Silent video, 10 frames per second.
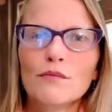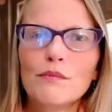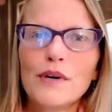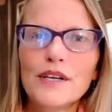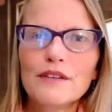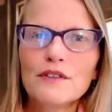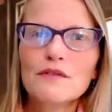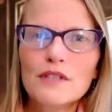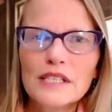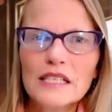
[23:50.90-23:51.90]
But if
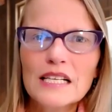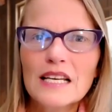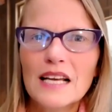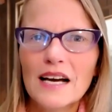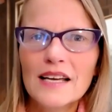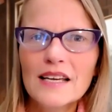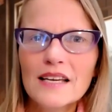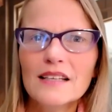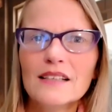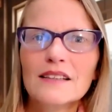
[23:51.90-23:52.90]
you really
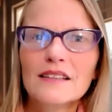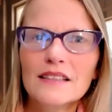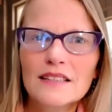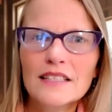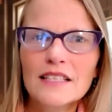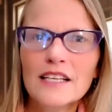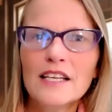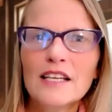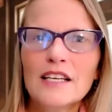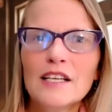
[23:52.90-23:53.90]
like the
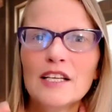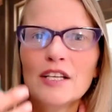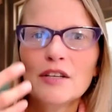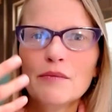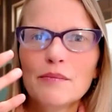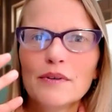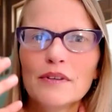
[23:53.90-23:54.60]
deep